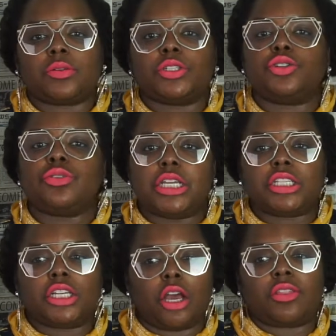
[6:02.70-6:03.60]
what you need
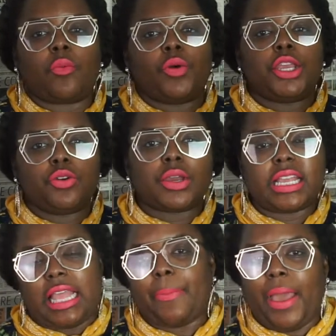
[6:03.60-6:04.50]
to know that when you get
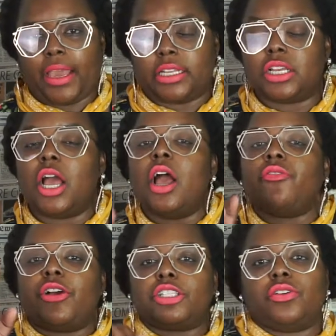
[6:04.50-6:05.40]
that package,
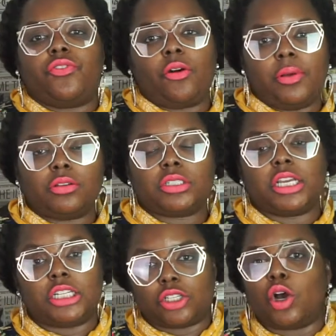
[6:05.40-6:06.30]
first and foremost,
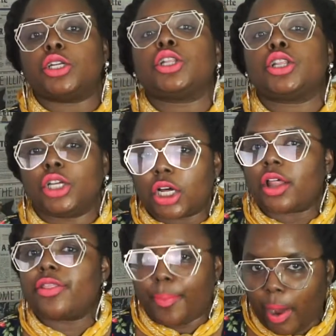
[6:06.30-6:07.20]
it is going to look
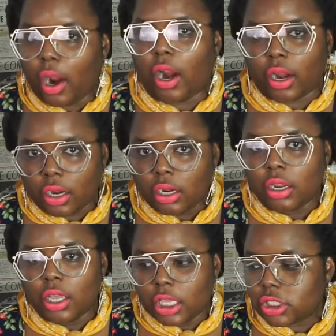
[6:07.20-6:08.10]
the par.
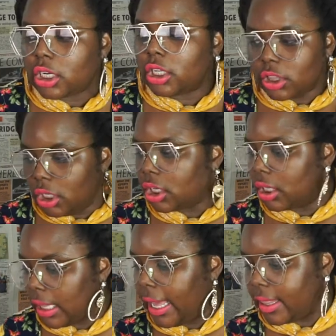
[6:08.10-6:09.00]
It's going to look
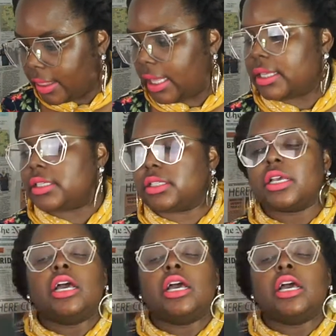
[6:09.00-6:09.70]
like this.